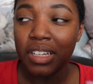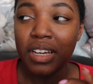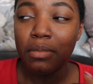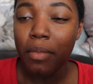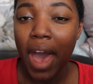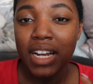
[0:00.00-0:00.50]

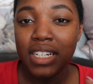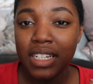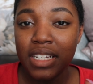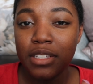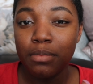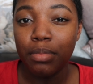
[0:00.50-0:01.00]
good
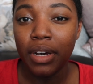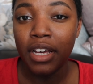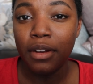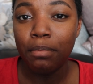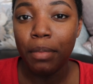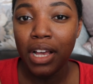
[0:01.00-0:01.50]
matches,
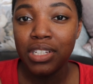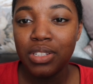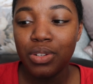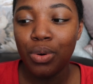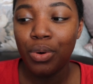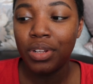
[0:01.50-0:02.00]
but
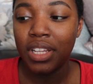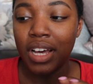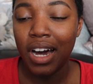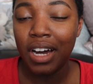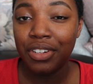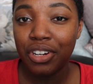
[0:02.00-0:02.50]
based on the
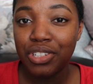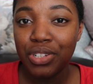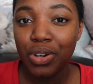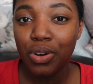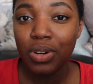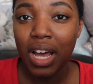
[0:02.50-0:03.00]

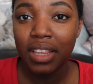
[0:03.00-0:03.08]
undertone,